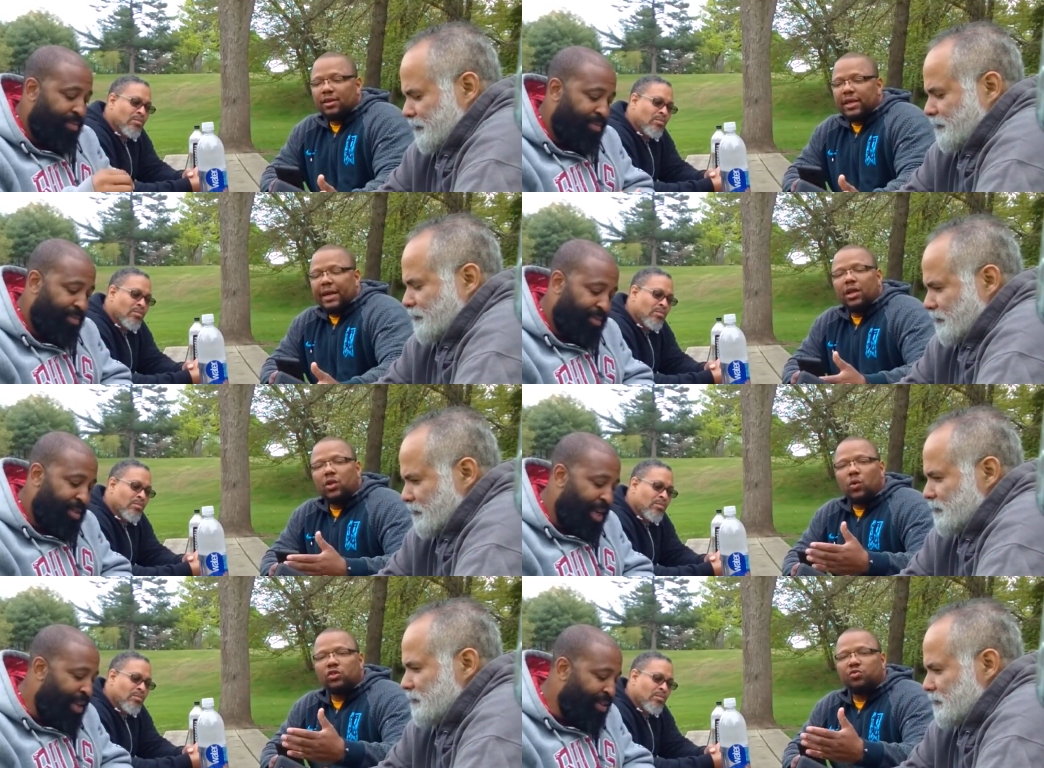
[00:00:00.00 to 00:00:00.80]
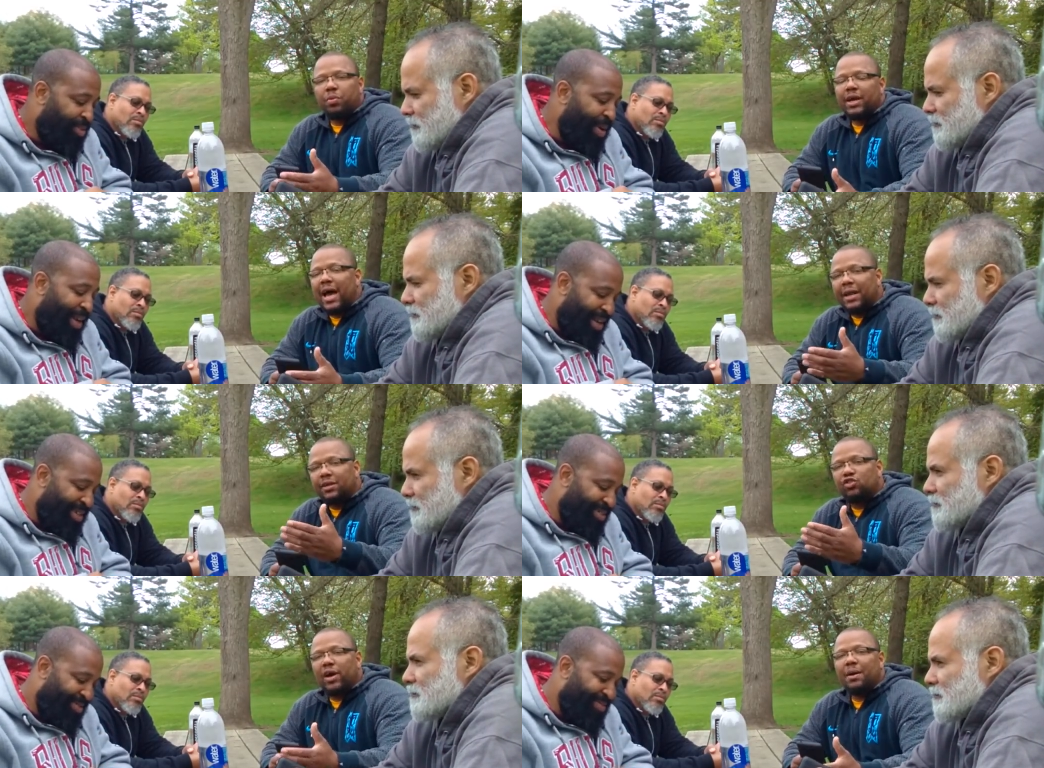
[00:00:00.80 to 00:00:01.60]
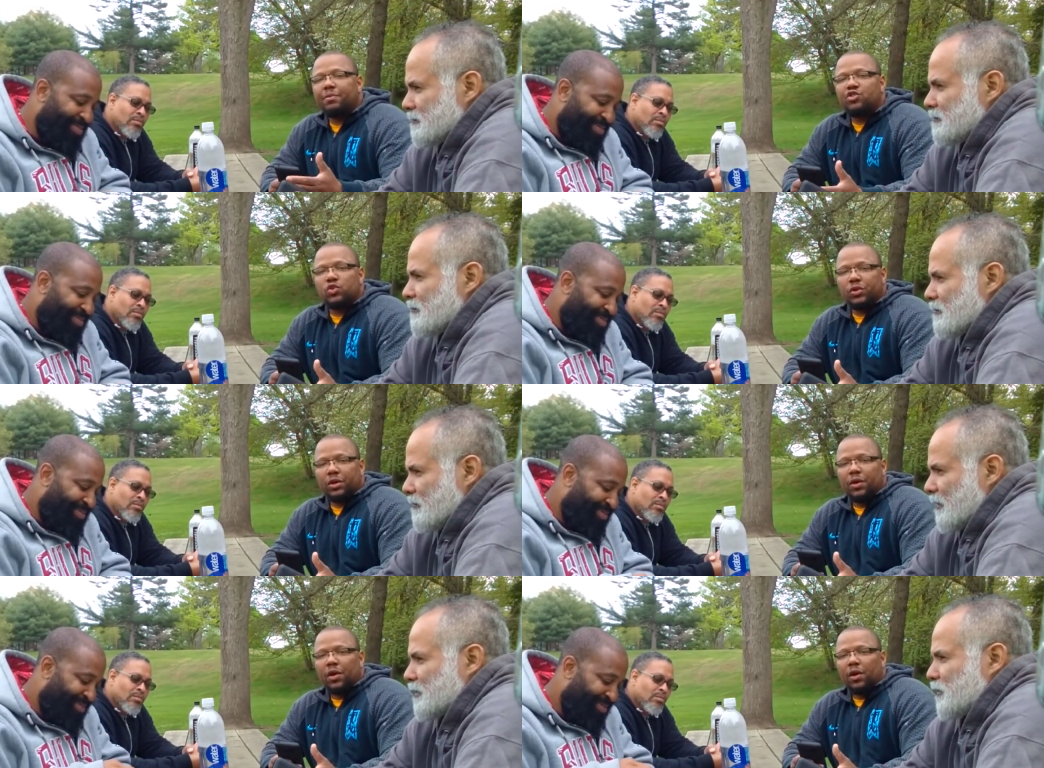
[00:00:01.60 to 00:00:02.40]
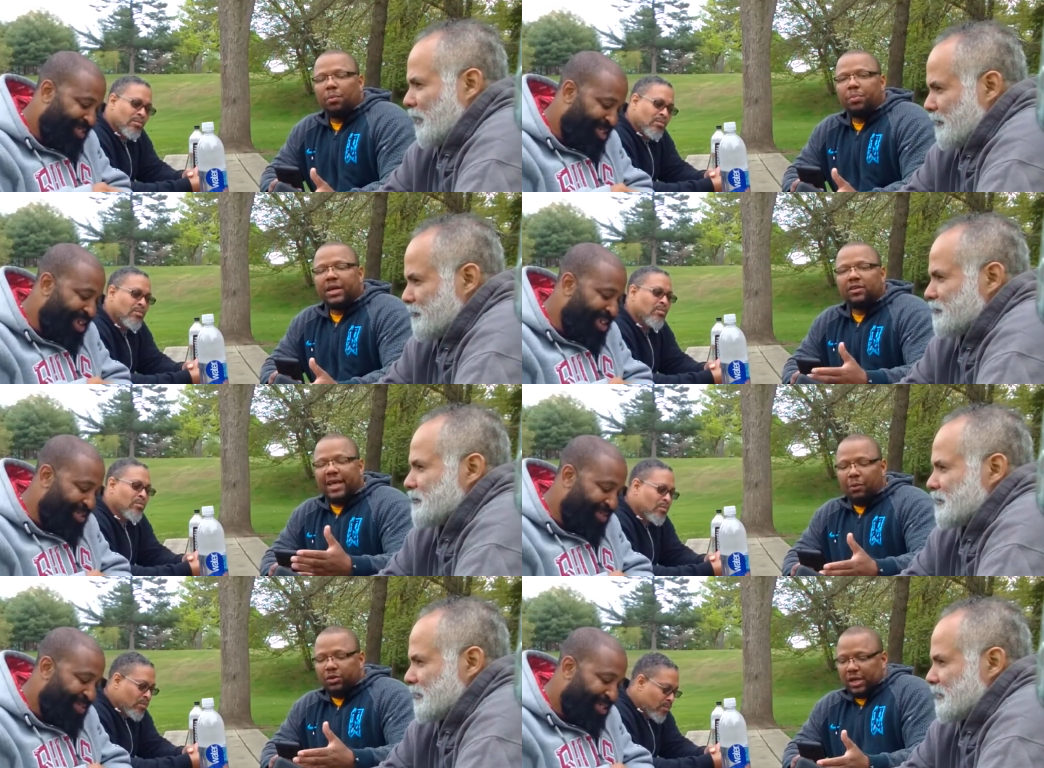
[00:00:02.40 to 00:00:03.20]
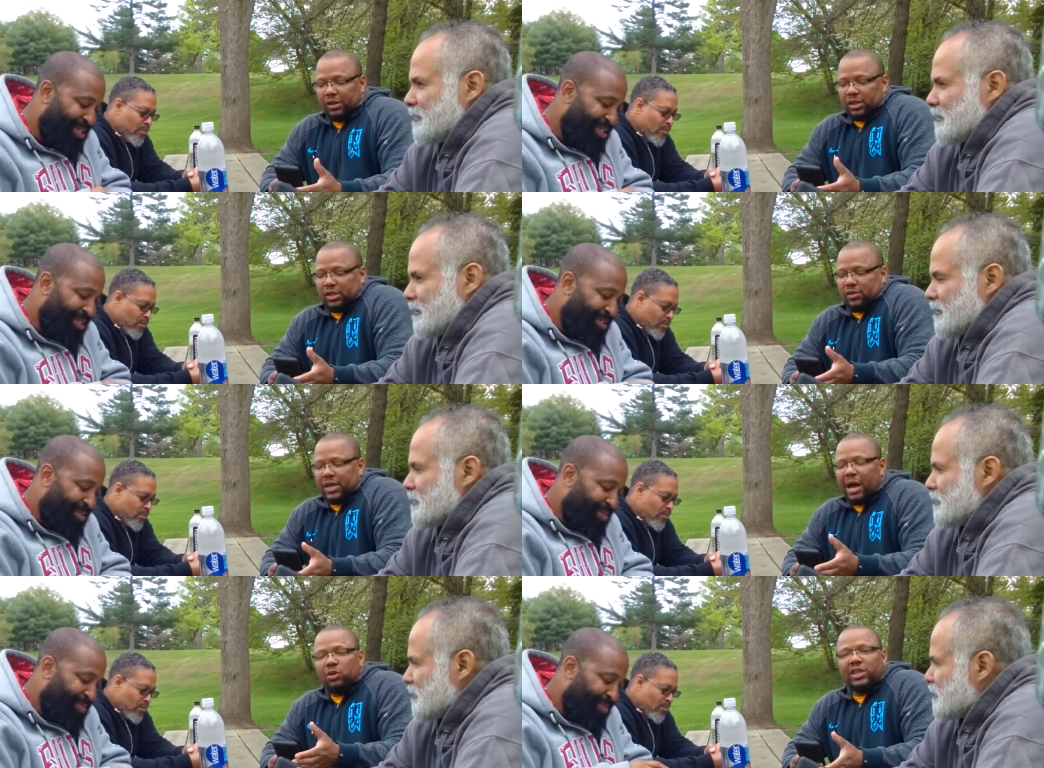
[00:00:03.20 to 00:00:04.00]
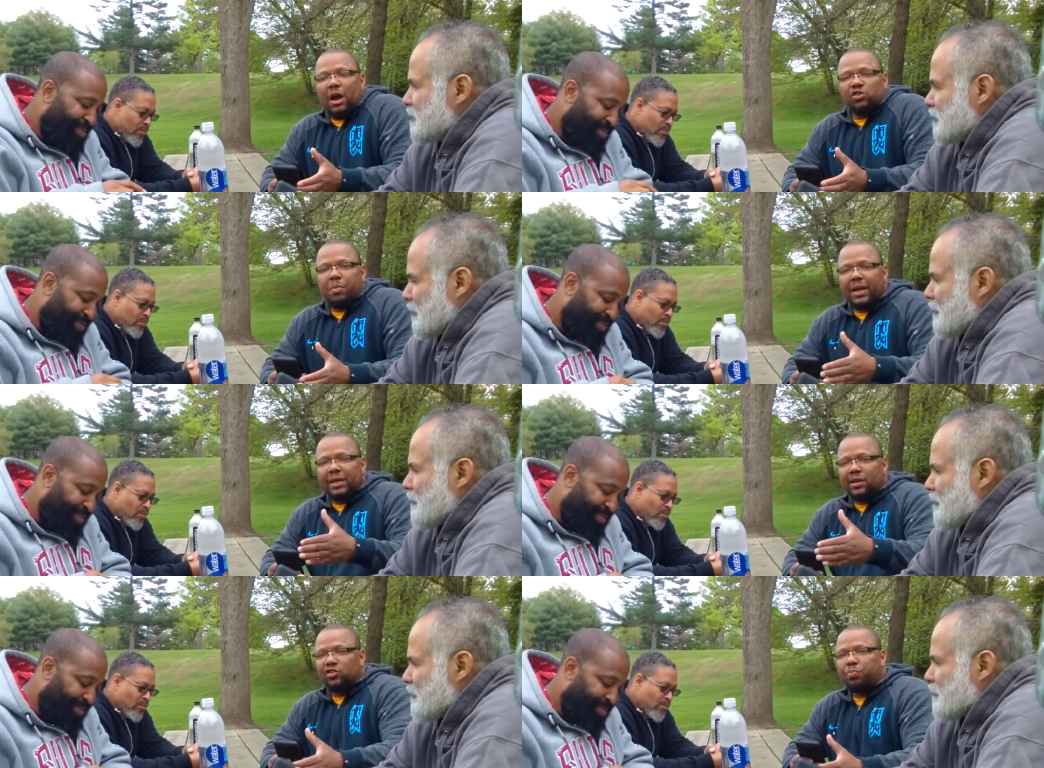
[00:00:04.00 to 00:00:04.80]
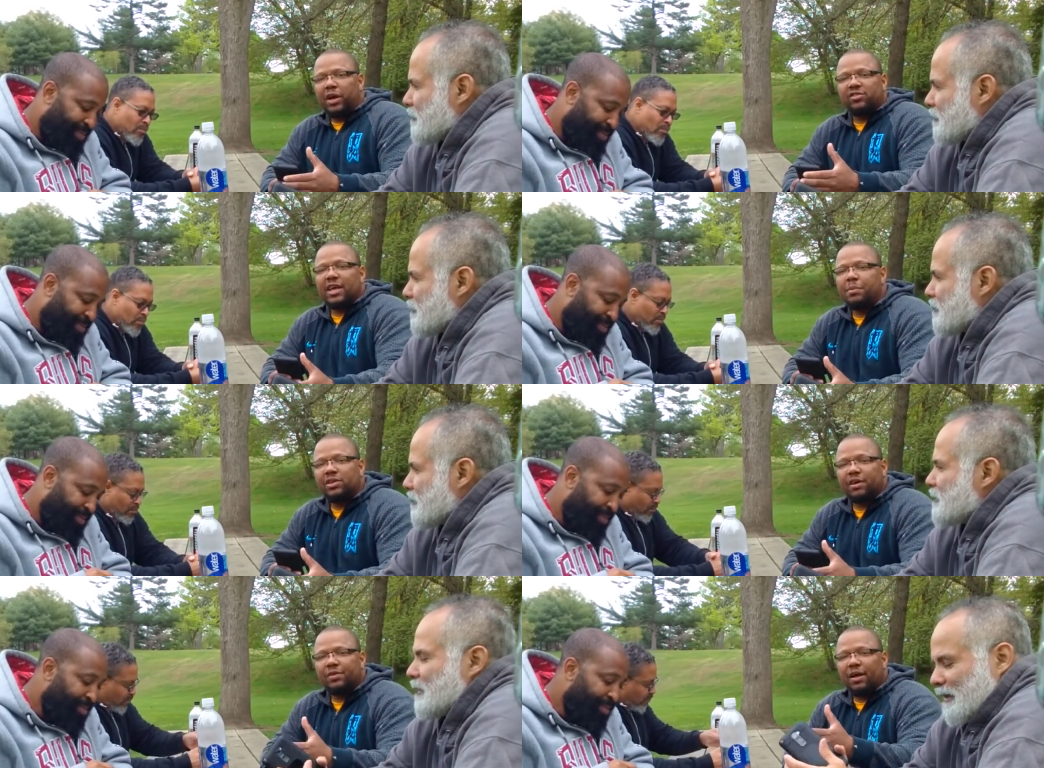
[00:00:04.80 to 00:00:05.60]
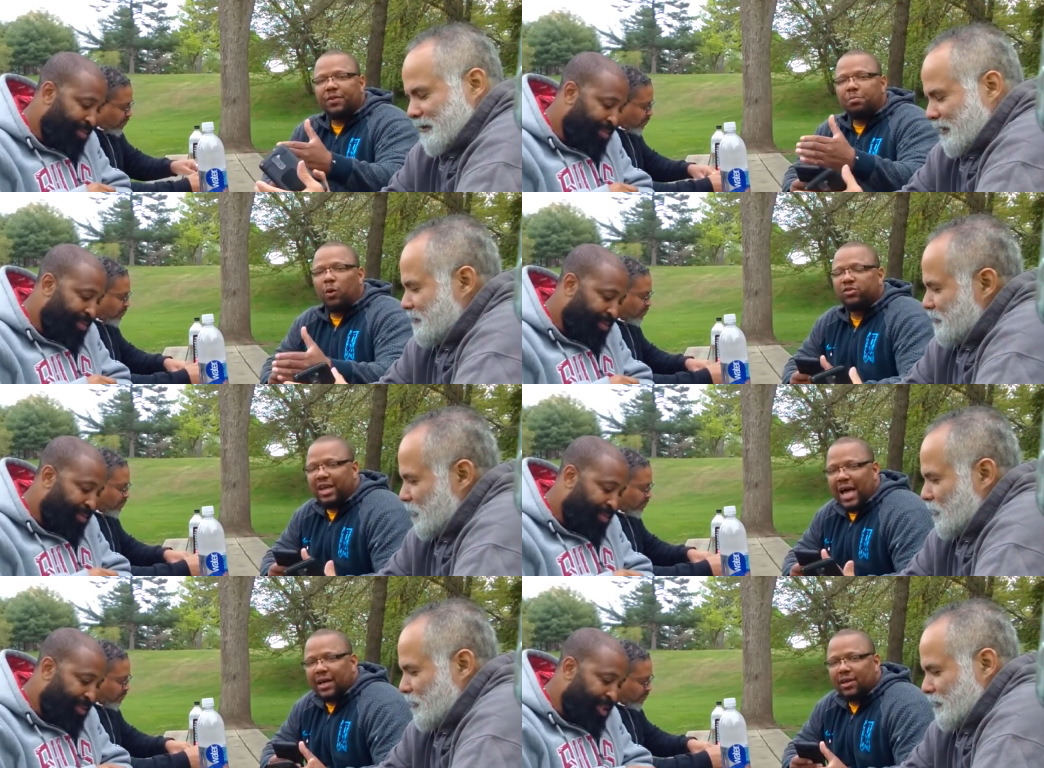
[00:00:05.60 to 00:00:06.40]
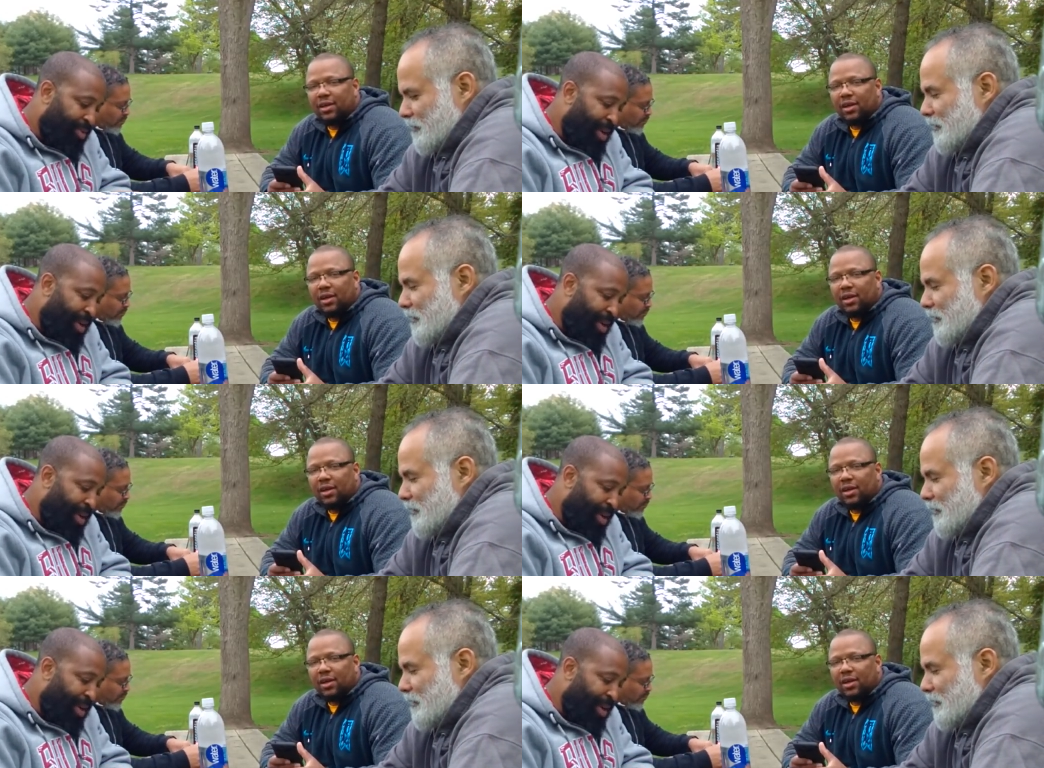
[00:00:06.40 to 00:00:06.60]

Speaker 1: that our Lord oh, sprang out of the tribe of Judah. That's right. Because that would. Be, Yahweh was made in an express image of, of the Most High.